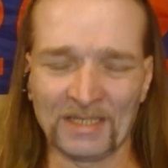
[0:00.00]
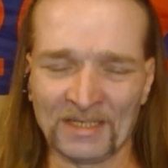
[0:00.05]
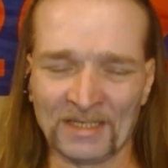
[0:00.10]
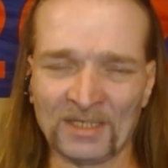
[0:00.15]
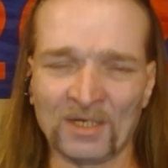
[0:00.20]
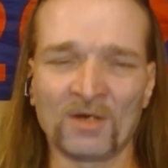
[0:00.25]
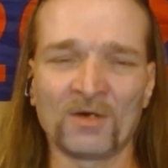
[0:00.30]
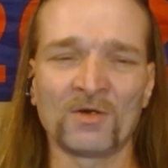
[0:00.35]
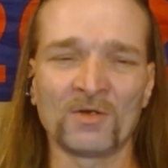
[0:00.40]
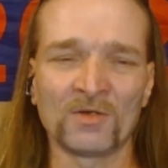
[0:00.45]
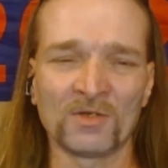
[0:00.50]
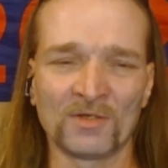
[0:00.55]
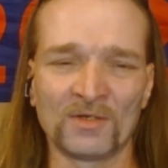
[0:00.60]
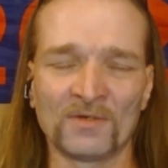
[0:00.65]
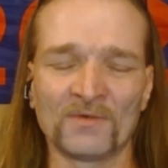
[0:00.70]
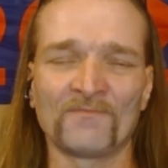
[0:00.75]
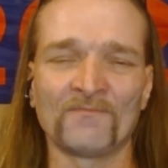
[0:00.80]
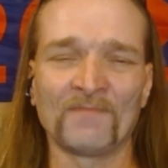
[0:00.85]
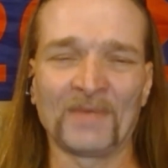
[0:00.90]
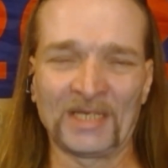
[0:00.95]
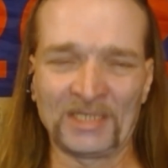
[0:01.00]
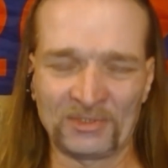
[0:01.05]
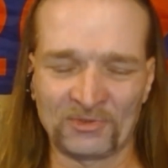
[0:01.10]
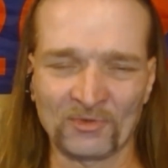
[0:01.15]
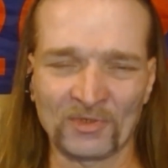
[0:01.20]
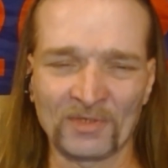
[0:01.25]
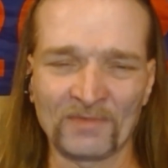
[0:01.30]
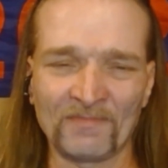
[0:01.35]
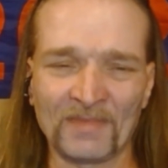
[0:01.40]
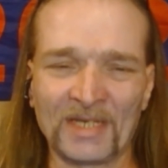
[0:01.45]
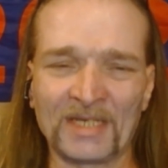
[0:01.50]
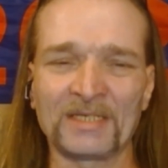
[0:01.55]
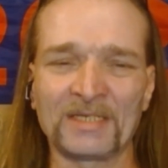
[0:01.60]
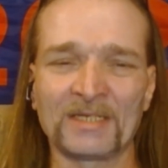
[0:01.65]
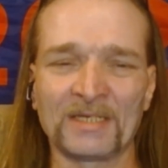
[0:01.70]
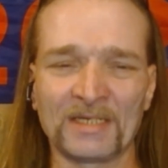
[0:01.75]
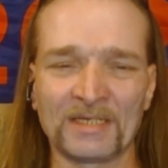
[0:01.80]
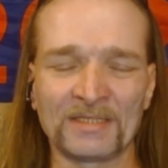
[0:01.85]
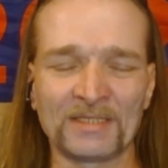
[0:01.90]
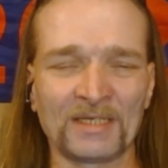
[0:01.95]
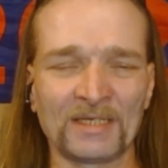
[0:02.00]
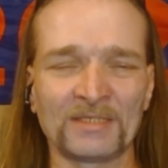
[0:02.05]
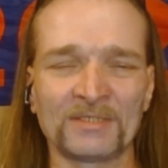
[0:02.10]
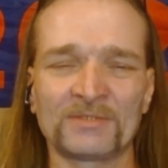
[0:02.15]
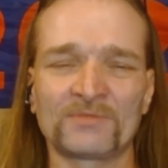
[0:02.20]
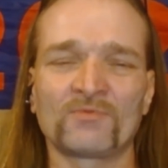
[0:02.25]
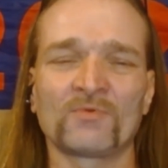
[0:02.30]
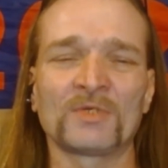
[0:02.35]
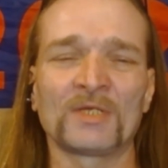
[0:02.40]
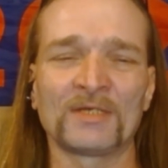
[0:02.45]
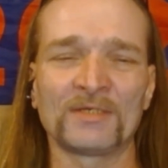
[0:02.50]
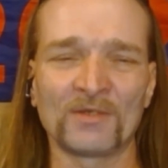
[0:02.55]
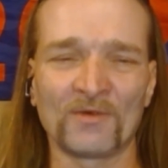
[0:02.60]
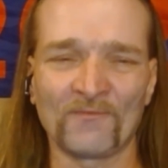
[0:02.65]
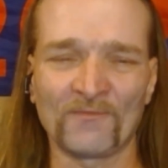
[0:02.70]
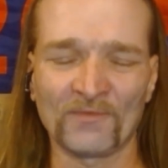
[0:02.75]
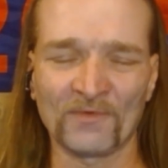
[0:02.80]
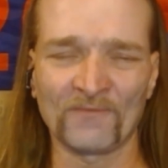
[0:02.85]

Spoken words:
like all of mainstream media. And that is what I know